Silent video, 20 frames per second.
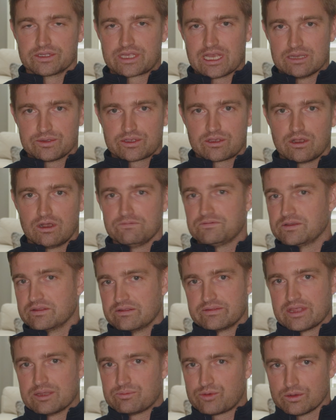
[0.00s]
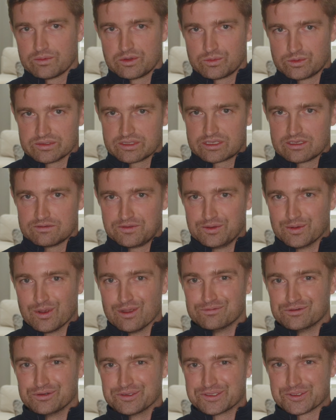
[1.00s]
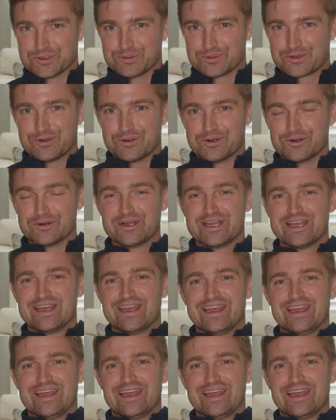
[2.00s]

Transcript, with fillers: a cup of coffee that they probably wouldn't give you over a Zoom call.